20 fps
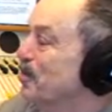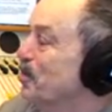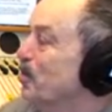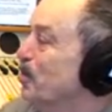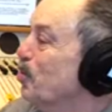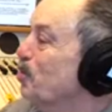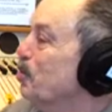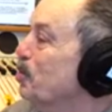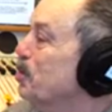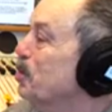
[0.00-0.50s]

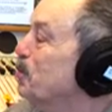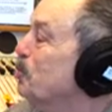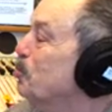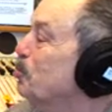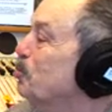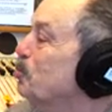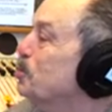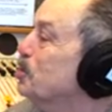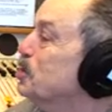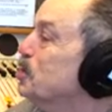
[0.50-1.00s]
Okay, really
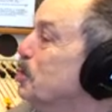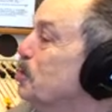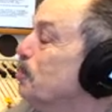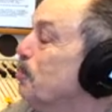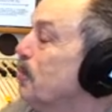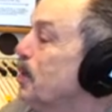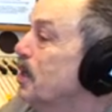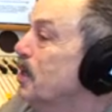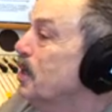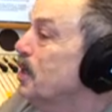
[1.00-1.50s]
cool. So
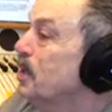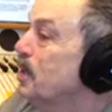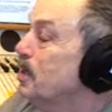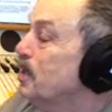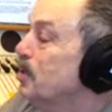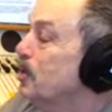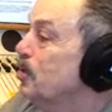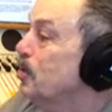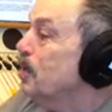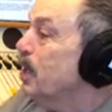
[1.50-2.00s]

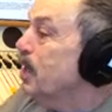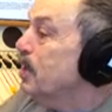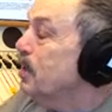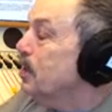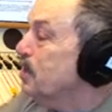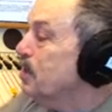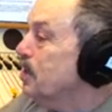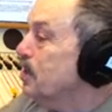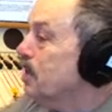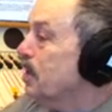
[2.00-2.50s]
you
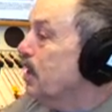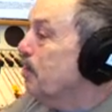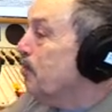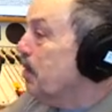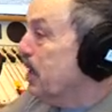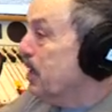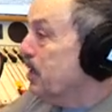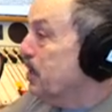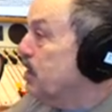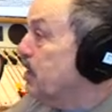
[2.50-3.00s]
then got
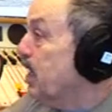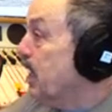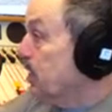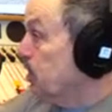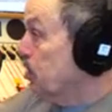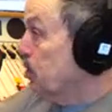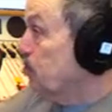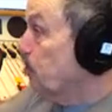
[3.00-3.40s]
back into acting,